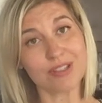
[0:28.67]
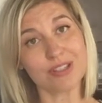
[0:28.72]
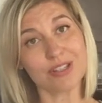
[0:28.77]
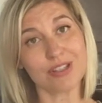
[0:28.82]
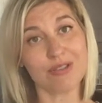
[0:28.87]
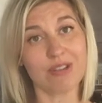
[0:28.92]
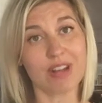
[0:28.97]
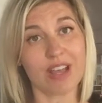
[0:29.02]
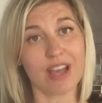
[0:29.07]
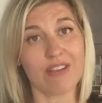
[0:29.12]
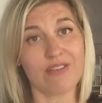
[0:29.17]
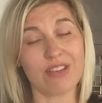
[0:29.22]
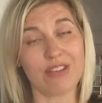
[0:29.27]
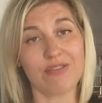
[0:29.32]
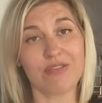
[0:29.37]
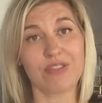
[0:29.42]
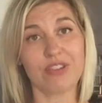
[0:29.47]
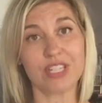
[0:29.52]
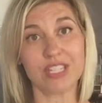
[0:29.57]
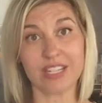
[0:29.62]
so you would have it
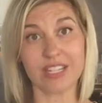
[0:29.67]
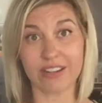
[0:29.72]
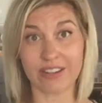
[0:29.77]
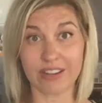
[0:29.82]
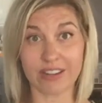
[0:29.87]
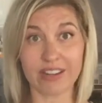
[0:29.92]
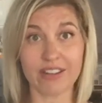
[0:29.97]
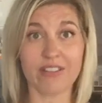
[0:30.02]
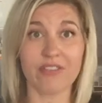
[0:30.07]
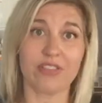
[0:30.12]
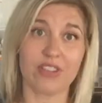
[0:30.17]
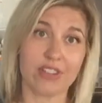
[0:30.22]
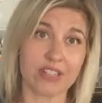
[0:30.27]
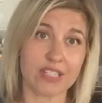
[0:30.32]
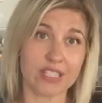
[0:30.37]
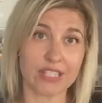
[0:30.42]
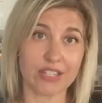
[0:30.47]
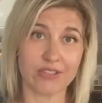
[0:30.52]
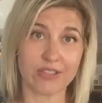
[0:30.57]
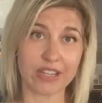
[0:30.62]
for dinner for a
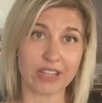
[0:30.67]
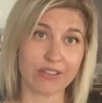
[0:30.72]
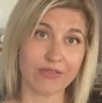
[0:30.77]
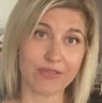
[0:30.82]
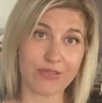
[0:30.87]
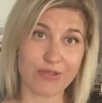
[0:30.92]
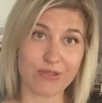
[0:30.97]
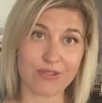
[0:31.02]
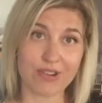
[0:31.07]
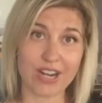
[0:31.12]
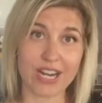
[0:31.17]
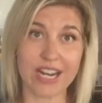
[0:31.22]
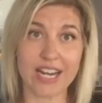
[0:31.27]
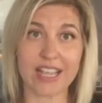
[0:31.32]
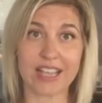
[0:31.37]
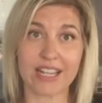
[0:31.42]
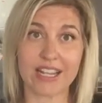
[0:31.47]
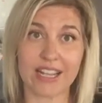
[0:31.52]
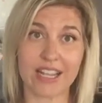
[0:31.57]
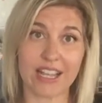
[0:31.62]
serving of 4 and
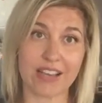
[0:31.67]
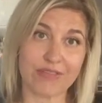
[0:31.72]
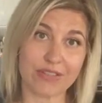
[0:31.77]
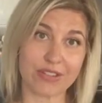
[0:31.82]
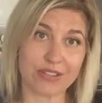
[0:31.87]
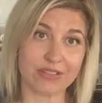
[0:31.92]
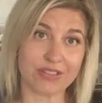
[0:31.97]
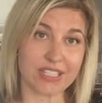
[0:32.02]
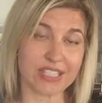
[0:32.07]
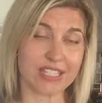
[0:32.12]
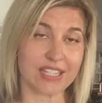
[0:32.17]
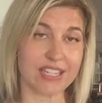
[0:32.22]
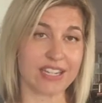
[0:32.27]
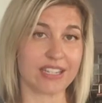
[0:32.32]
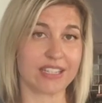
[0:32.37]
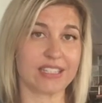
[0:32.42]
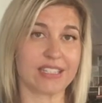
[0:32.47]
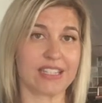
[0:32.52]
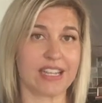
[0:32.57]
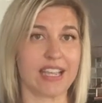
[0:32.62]
then leftovers the
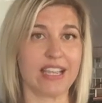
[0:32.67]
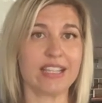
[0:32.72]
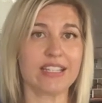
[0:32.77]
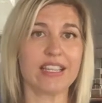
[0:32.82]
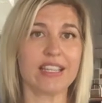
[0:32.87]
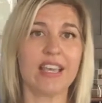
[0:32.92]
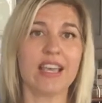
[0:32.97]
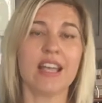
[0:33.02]
next night.